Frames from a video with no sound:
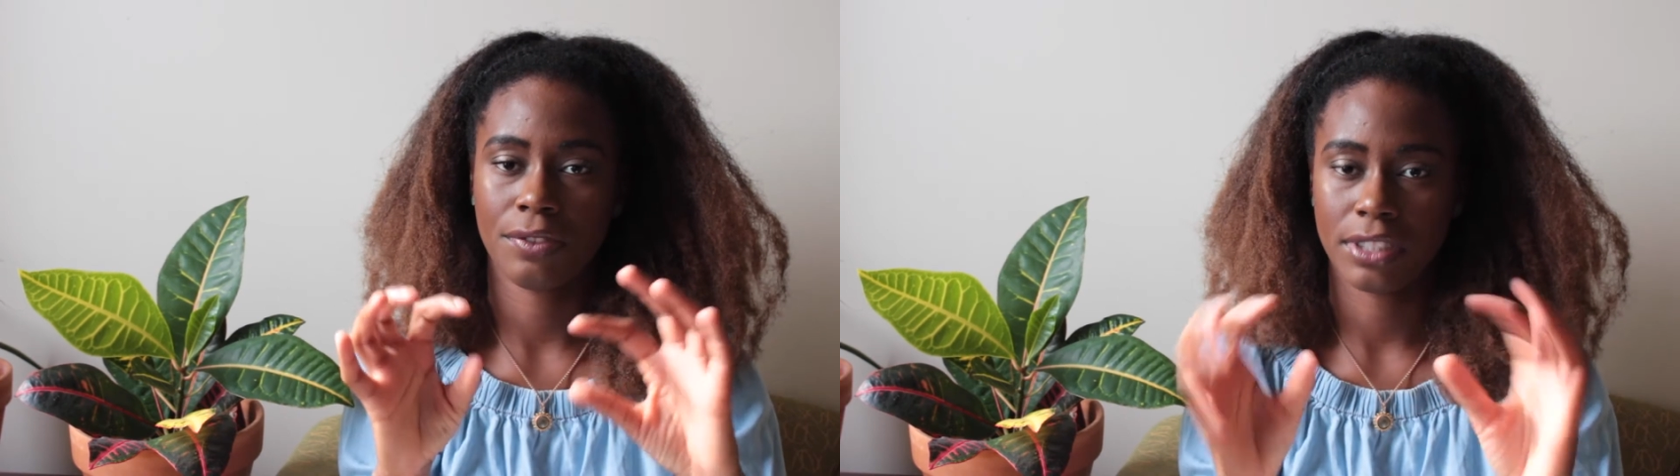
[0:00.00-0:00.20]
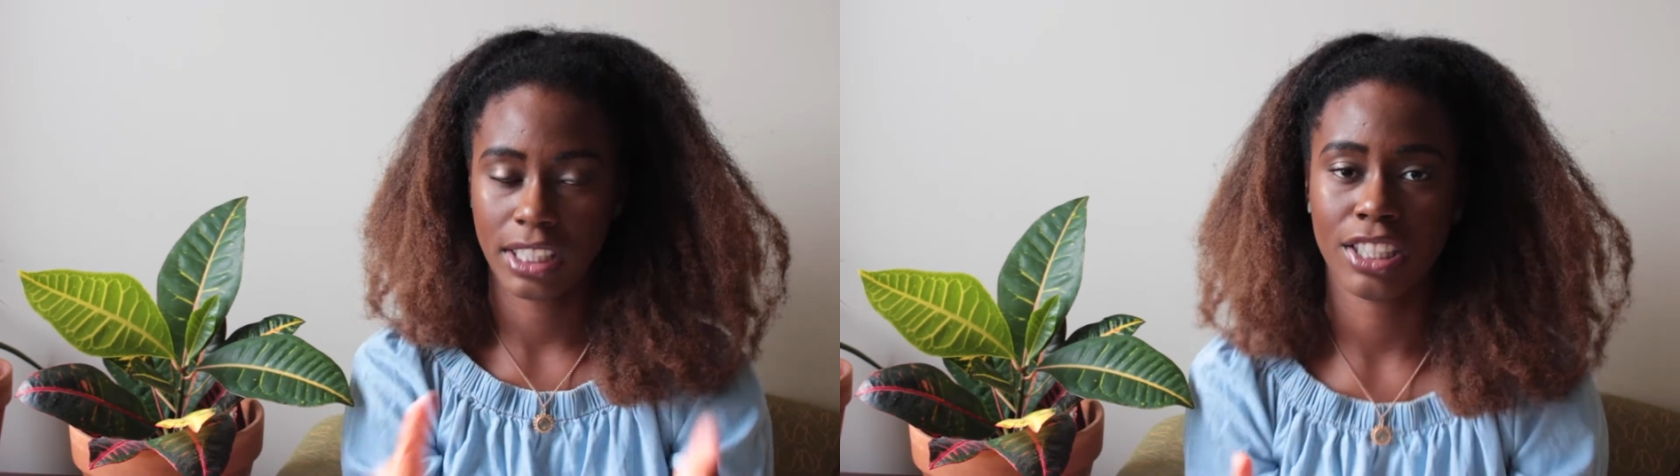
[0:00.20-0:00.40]

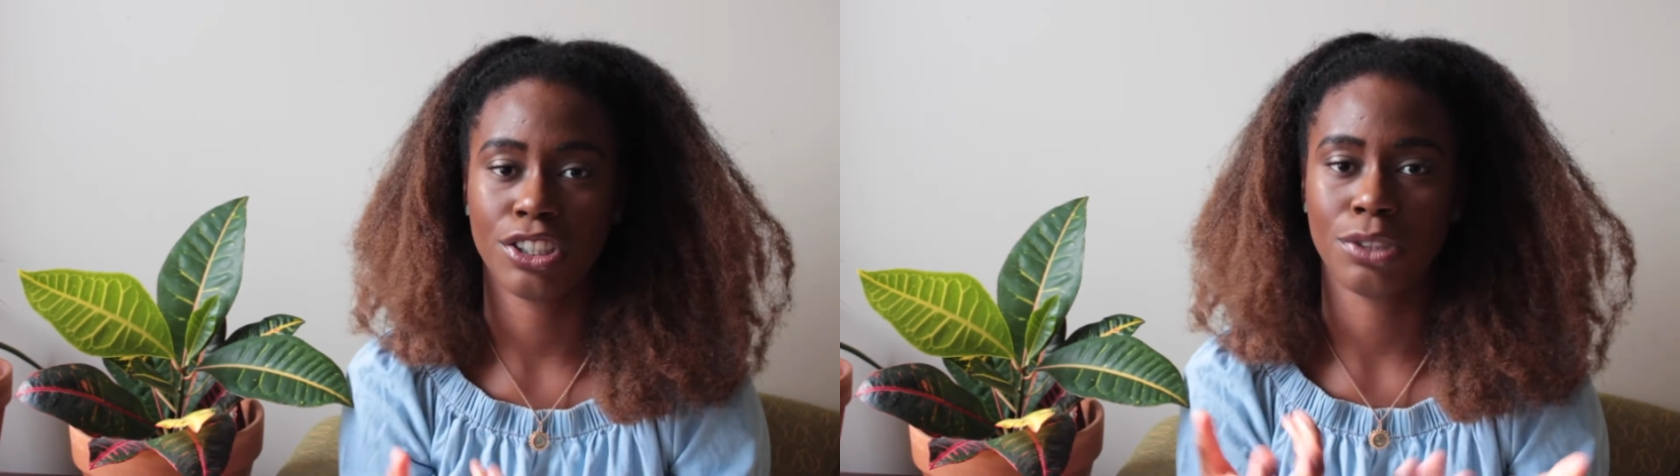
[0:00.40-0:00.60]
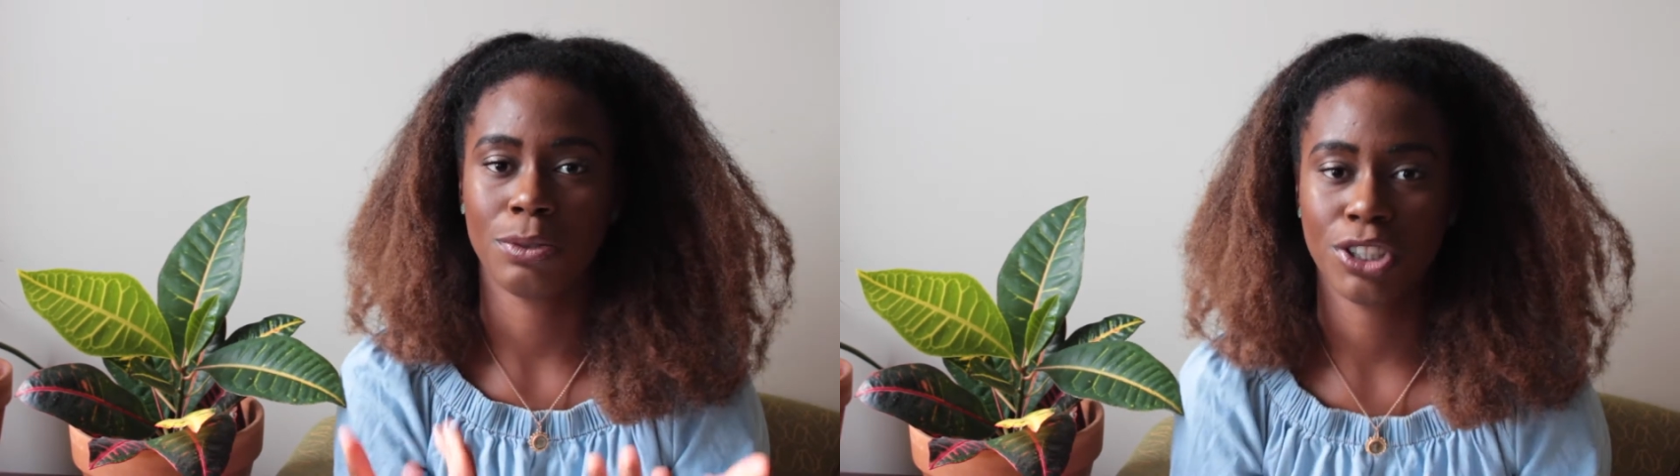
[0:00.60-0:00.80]
of
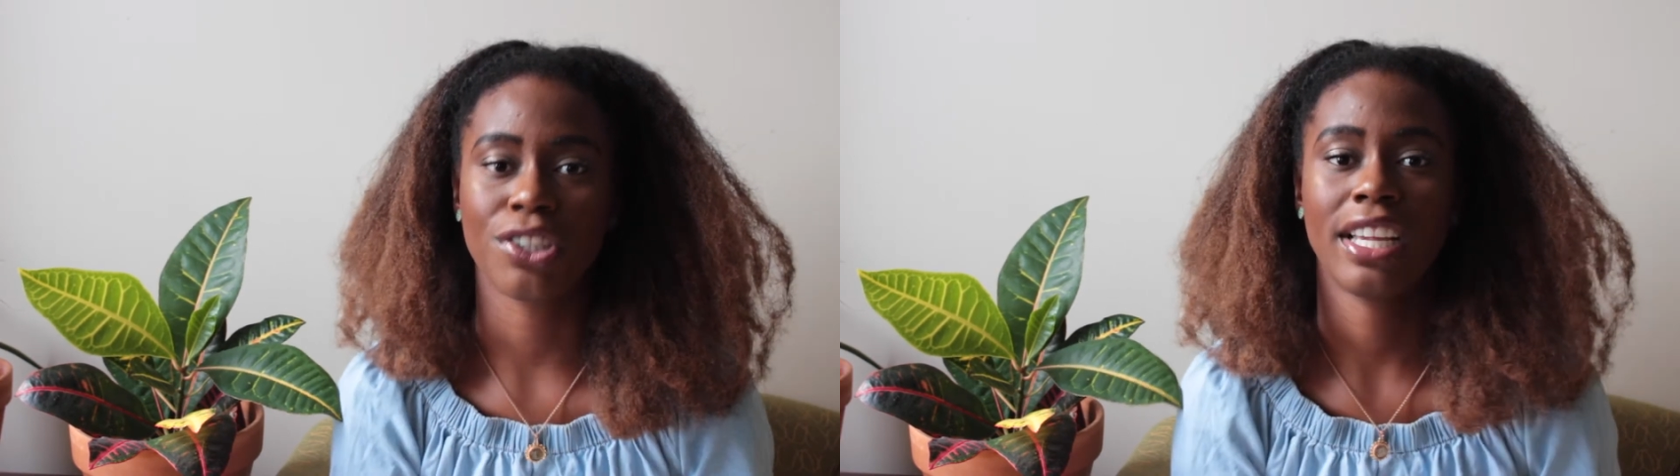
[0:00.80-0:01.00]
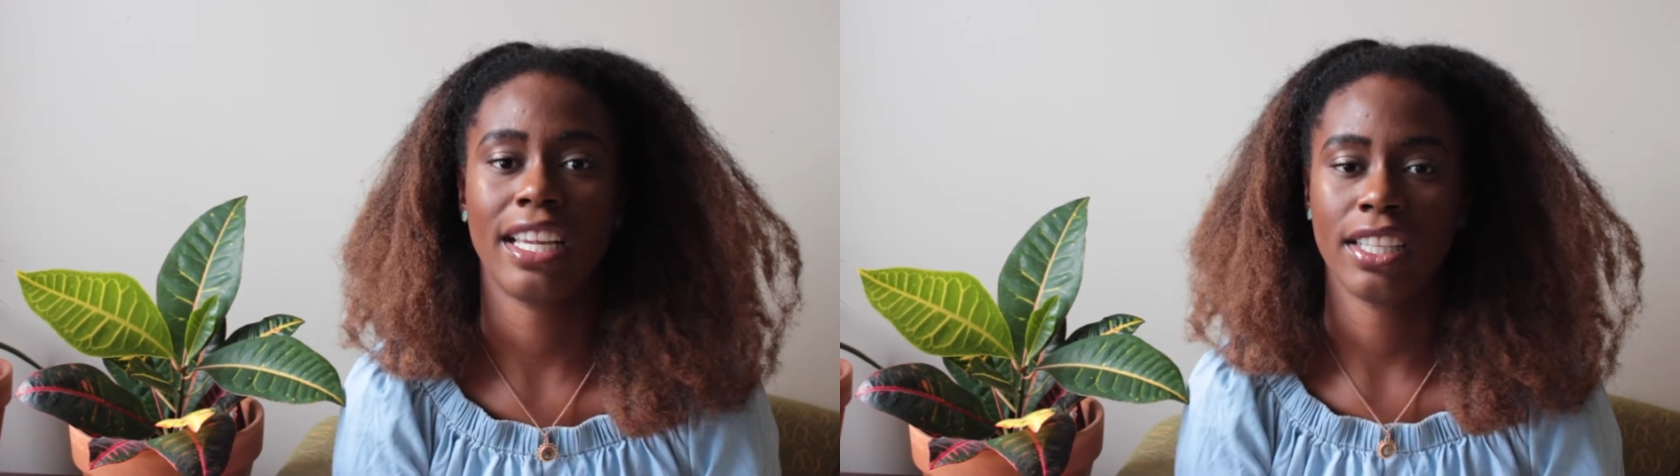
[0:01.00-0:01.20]
attention with
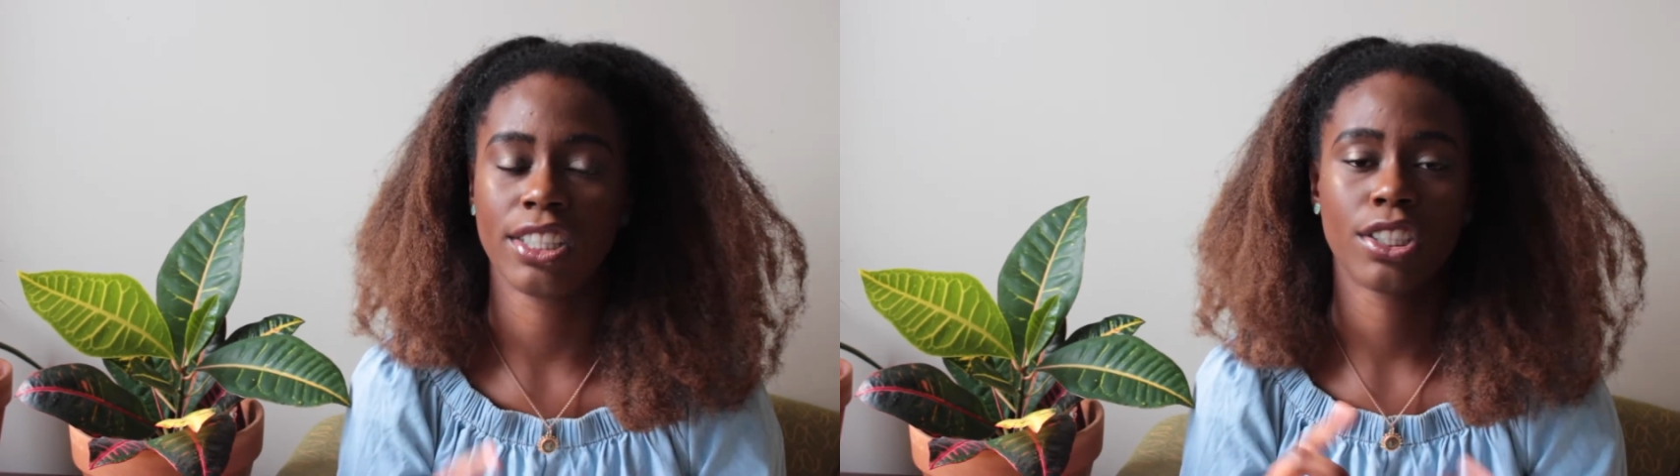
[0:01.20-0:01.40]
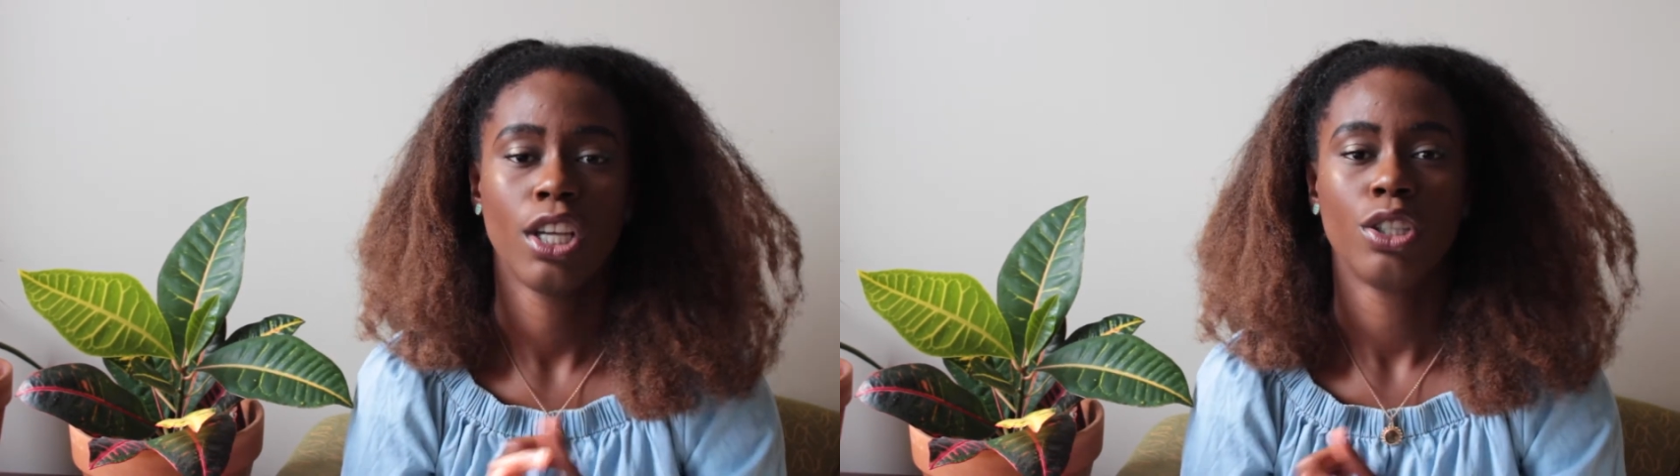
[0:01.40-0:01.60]
your
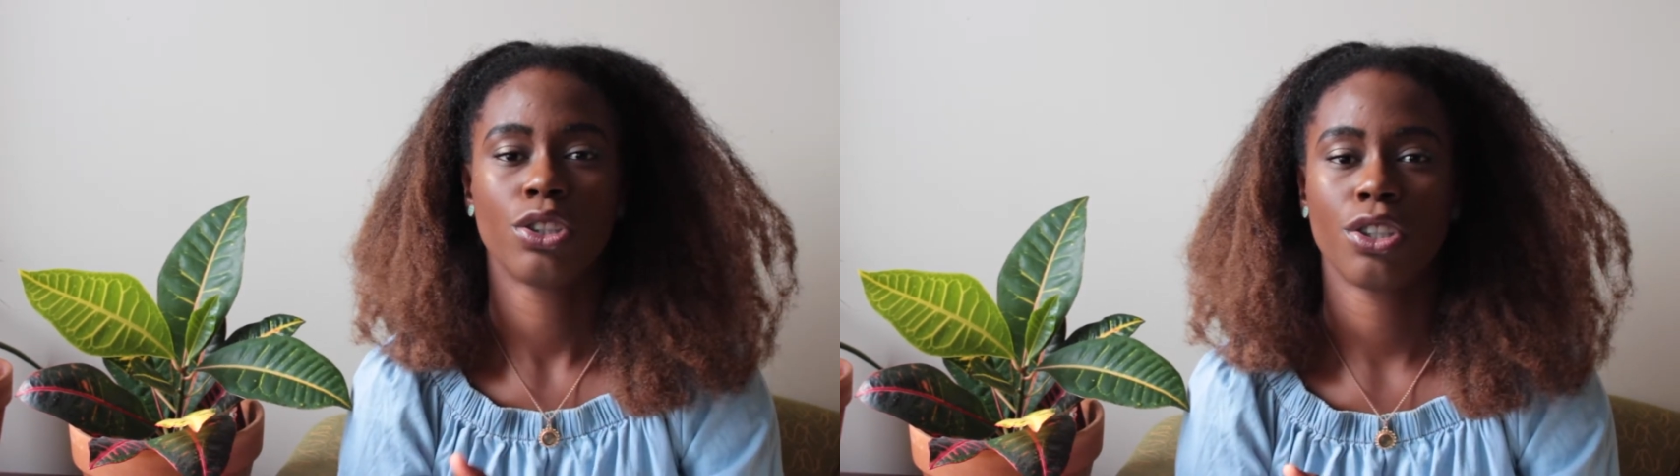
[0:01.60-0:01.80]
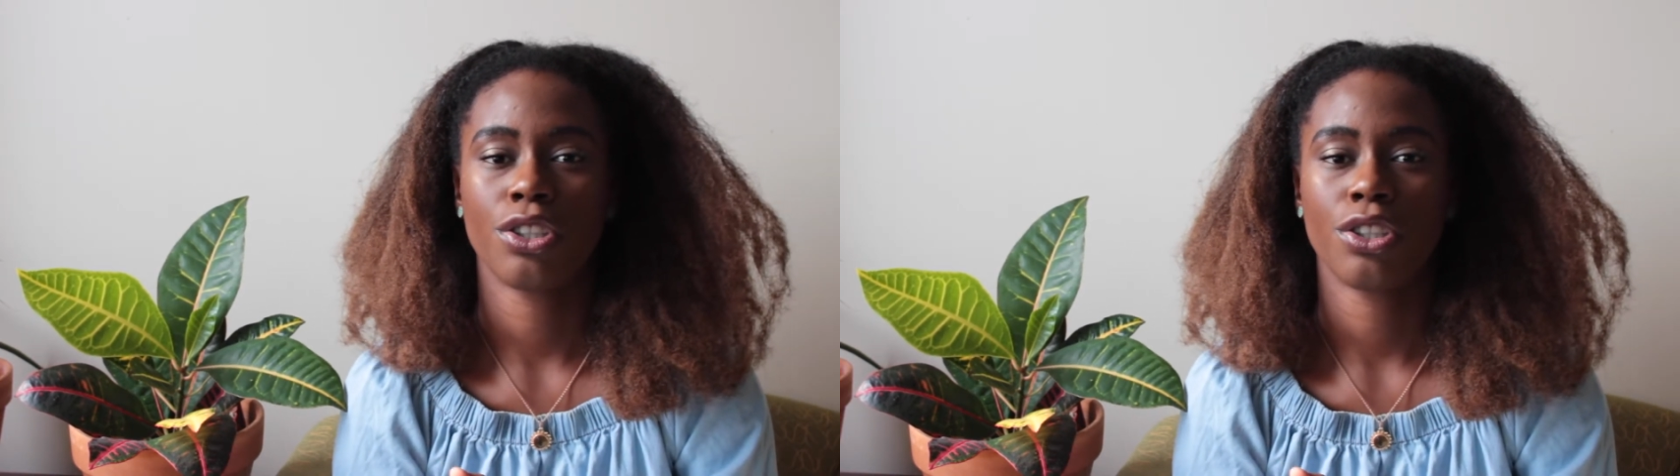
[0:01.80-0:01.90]
hands. So